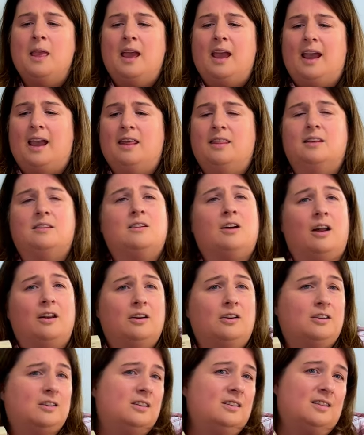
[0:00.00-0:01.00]
and it's got a
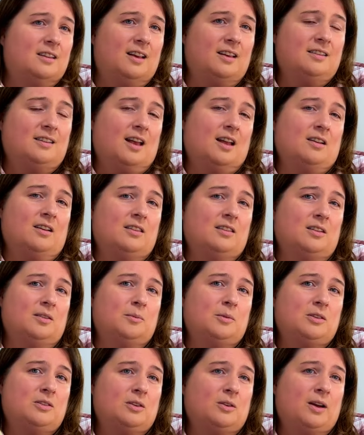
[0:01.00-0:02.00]
good size head on
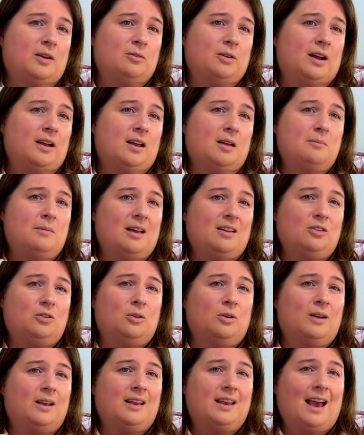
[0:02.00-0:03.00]
them. So I recommend
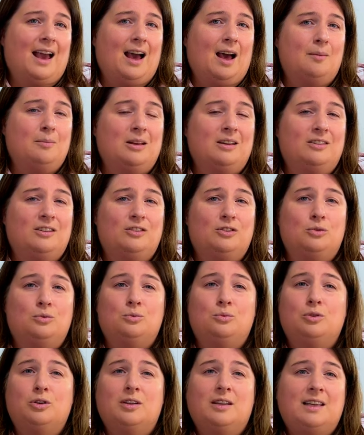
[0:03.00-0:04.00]
growing cabbage. It's
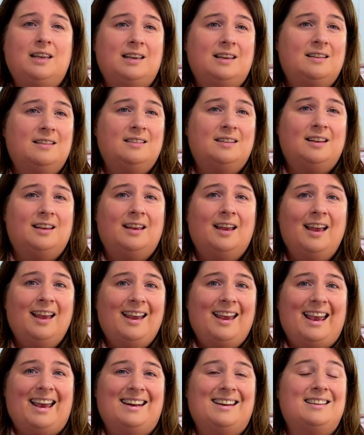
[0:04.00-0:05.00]
really easy
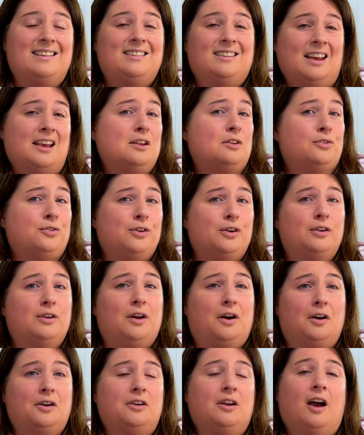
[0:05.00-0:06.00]
and it stays for a
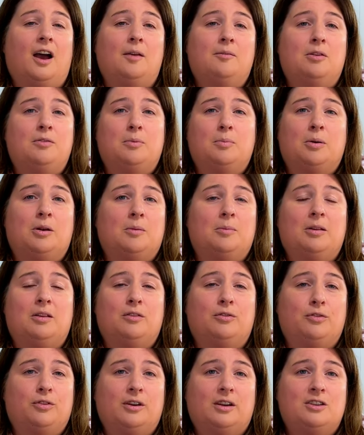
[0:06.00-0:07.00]
long time if you put them in the
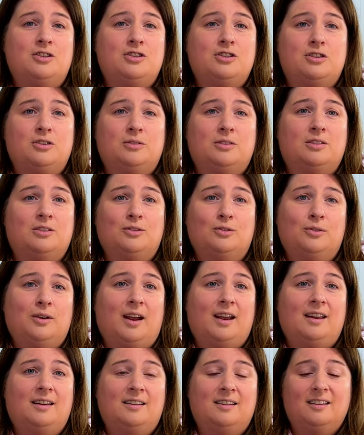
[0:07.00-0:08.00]
fridge too. It's
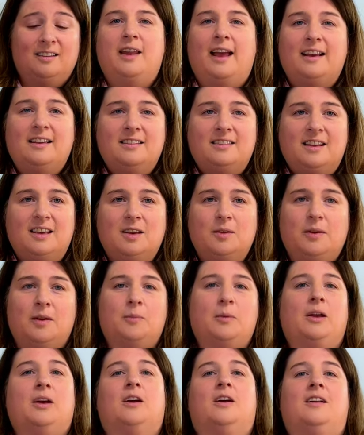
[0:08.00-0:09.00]
great. Next thing that
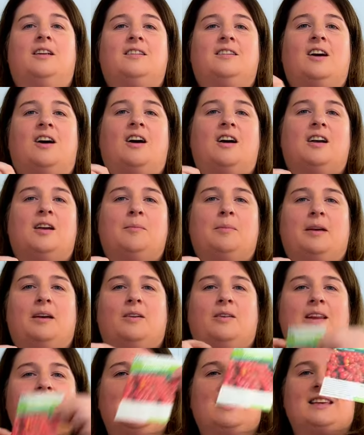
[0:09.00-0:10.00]
we are going to talk
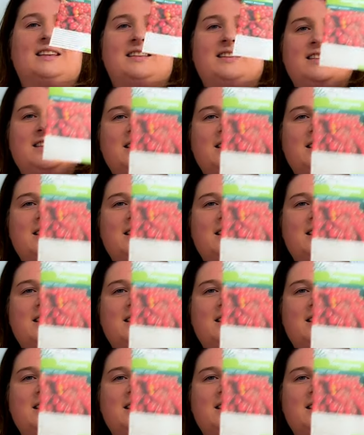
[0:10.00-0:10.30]
about is